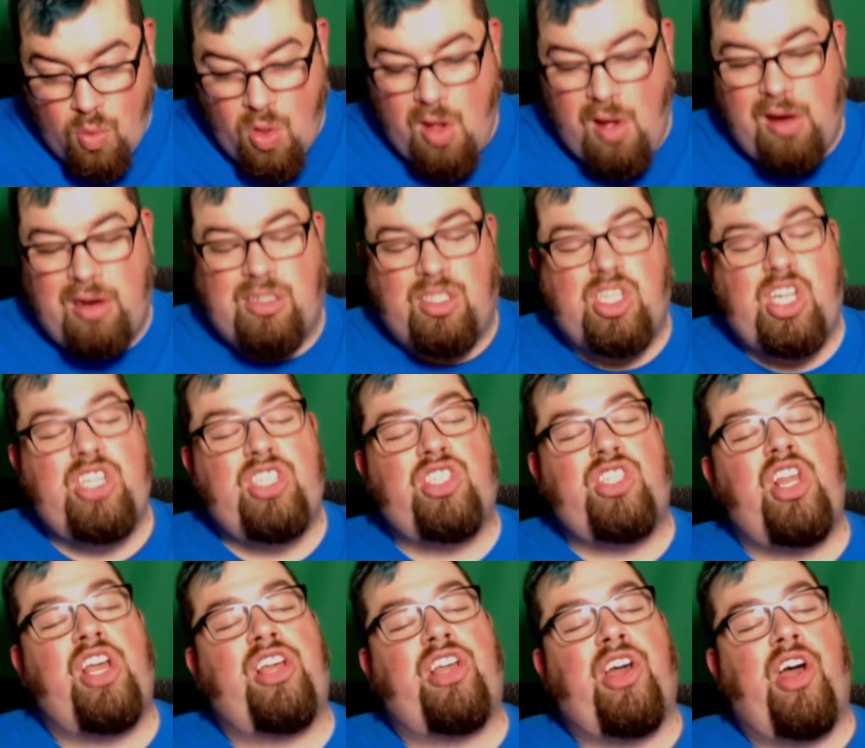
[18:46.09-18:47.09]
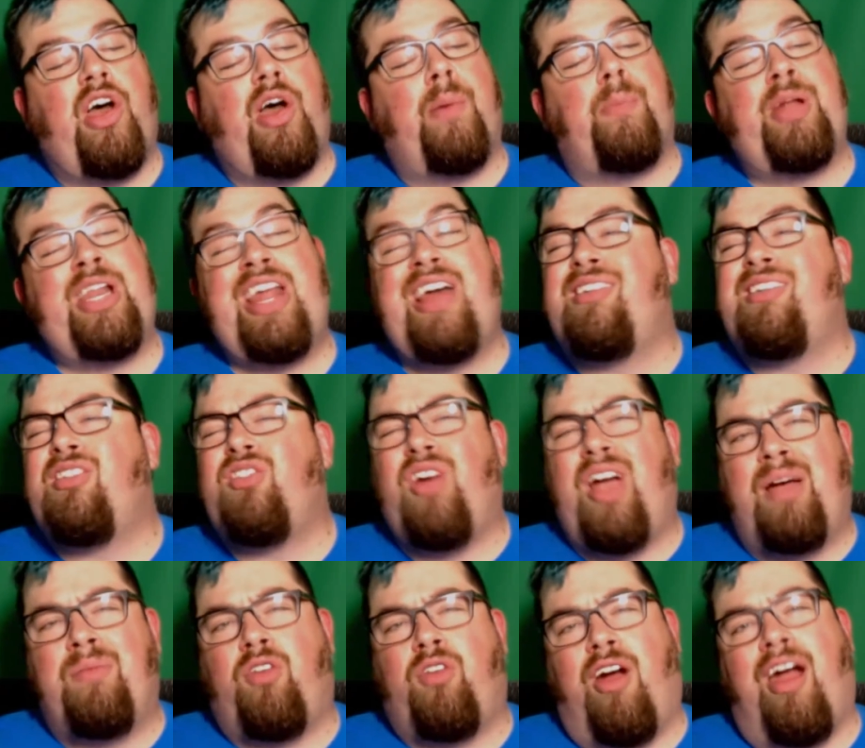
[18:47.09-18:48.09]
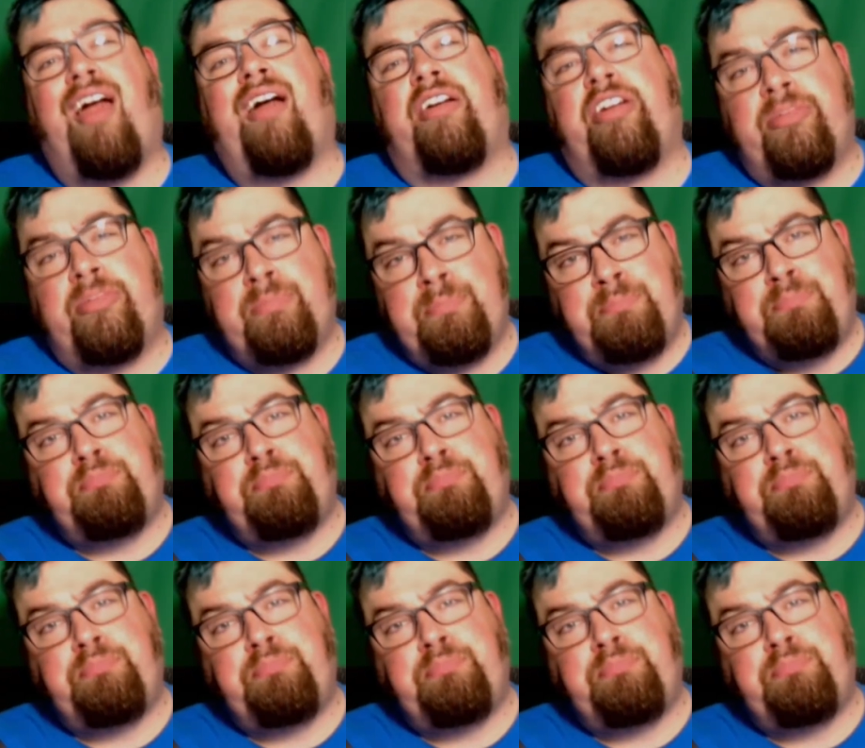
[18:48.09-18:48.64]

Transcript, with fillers: And it tastes like a banana graham cracker.